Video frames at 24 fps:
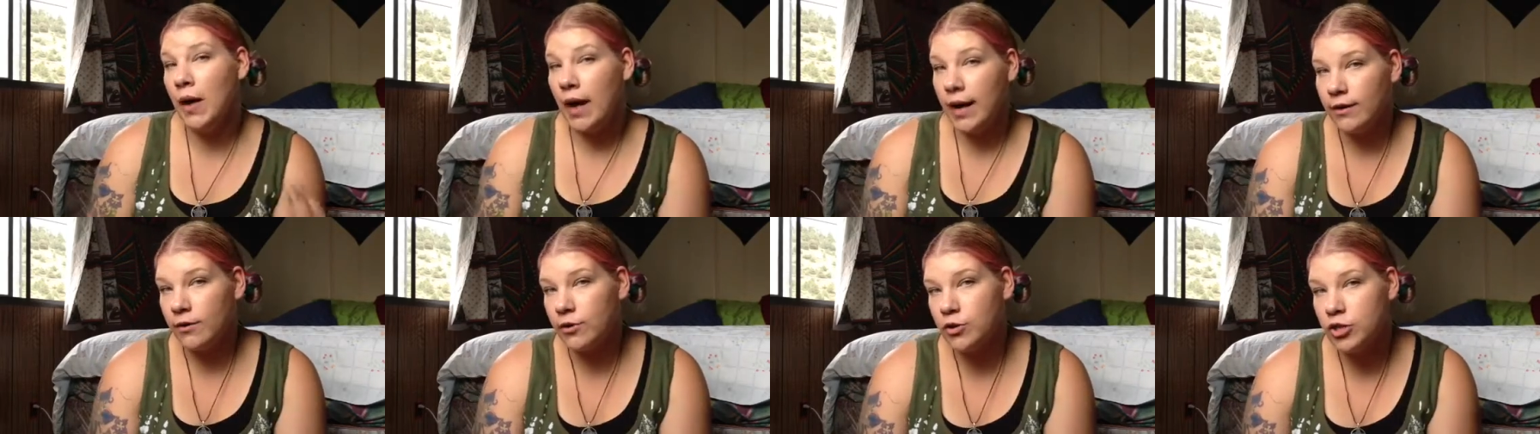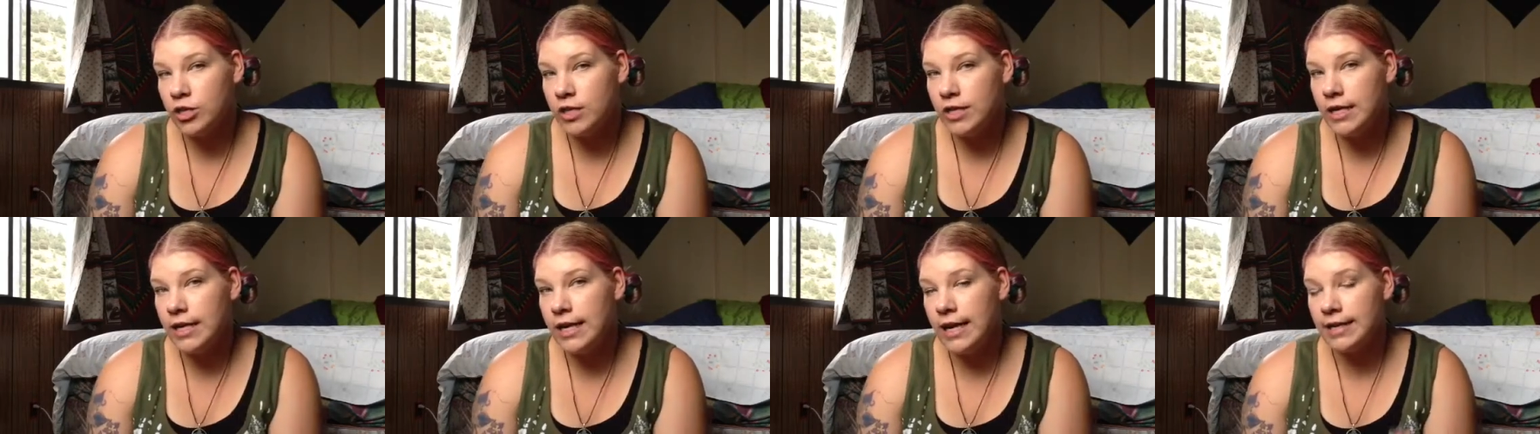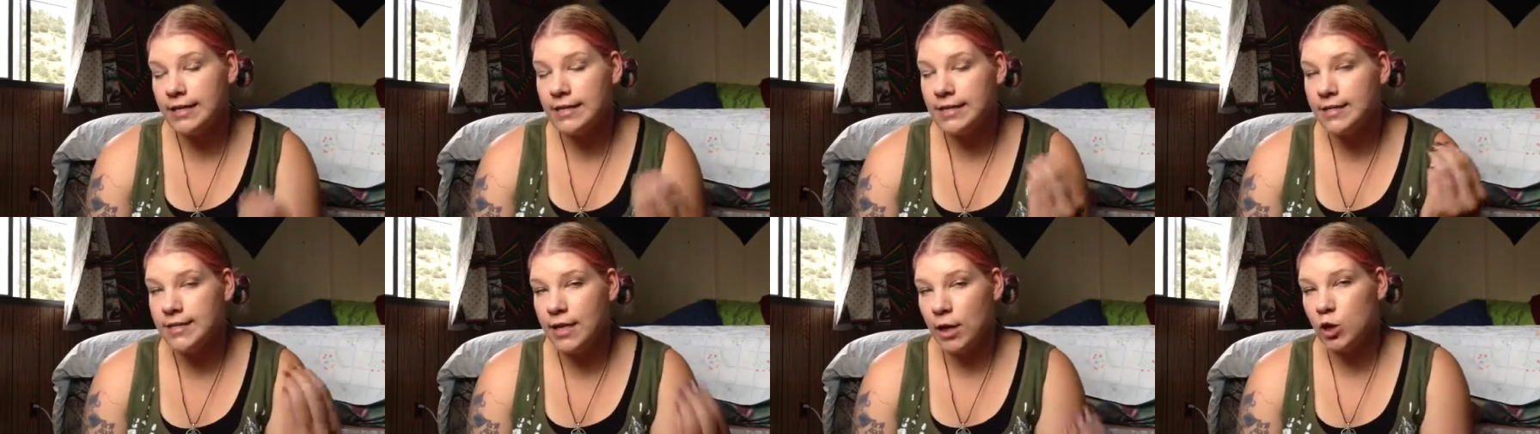energy
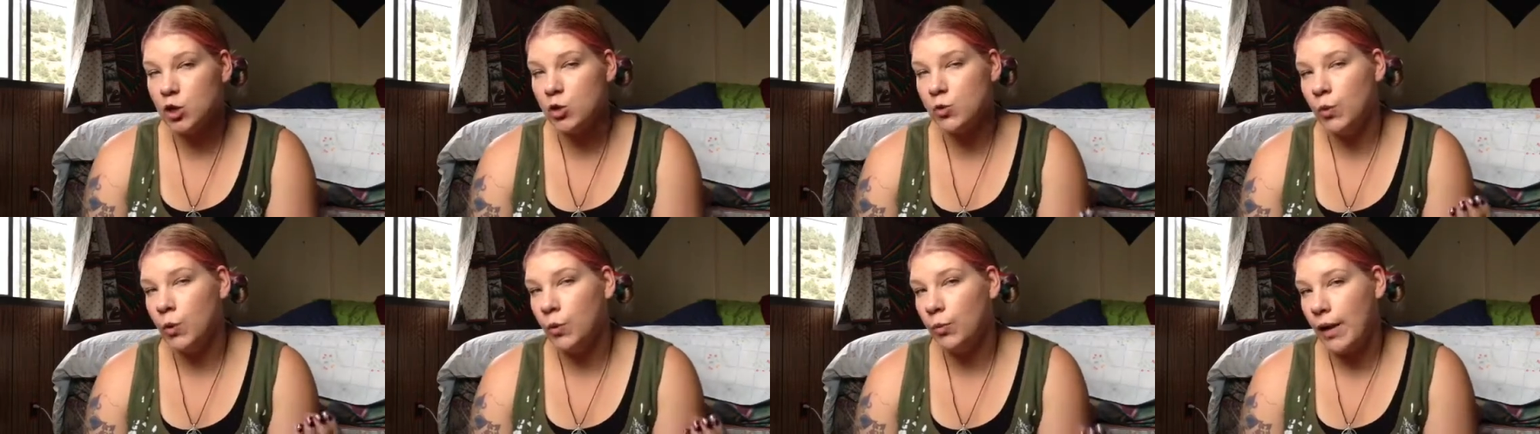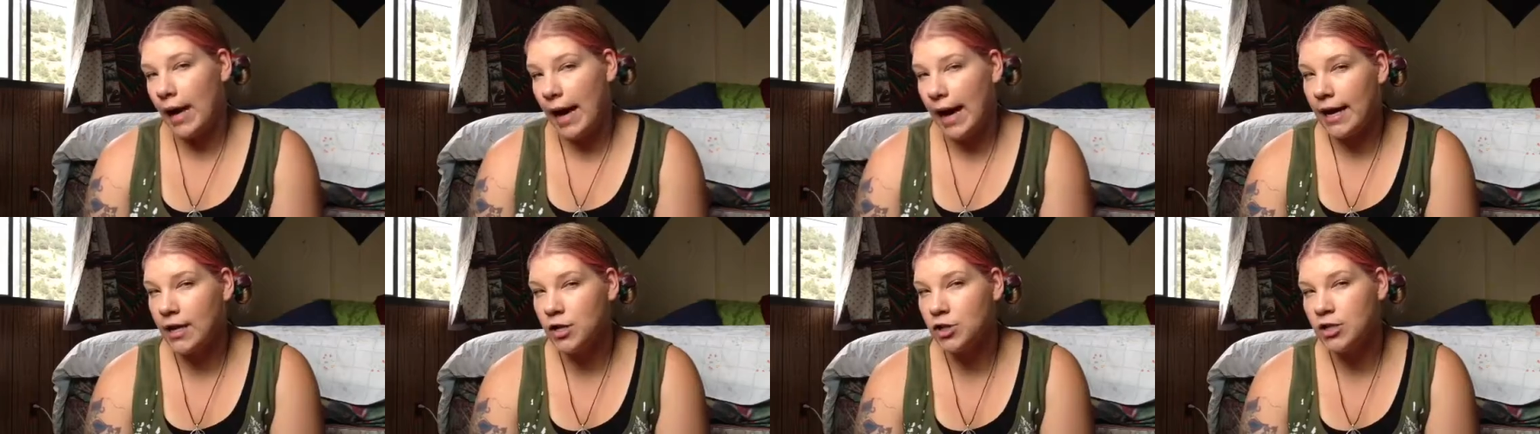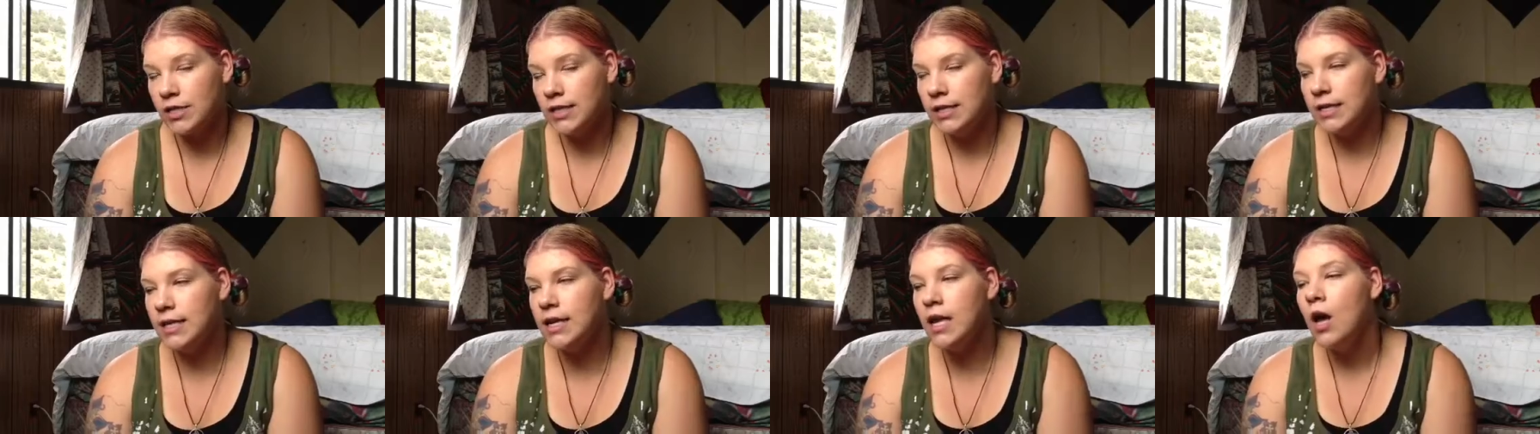and sexual
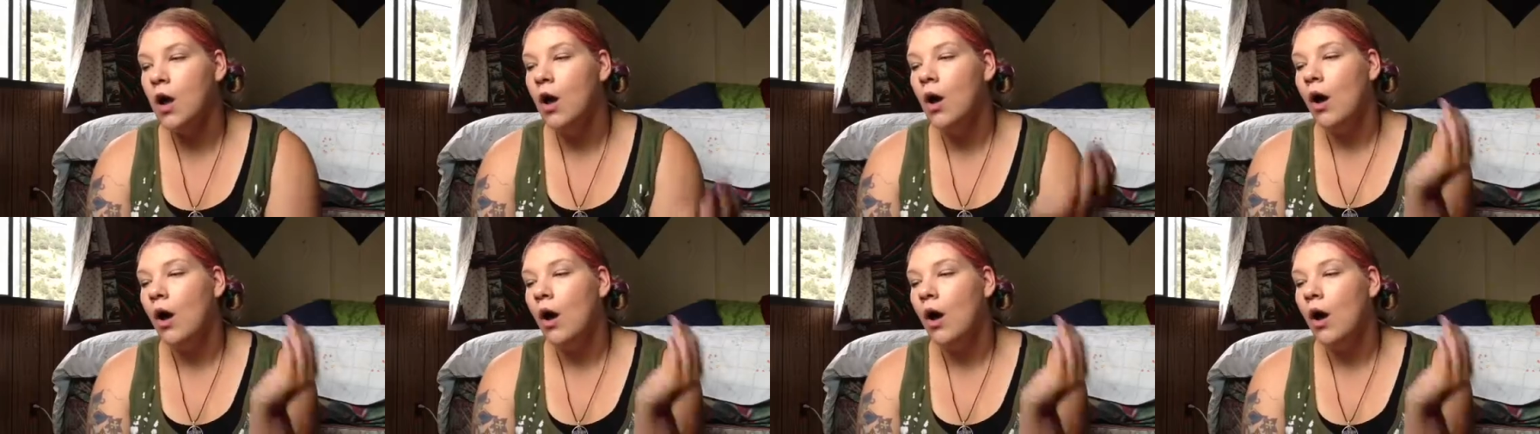passion.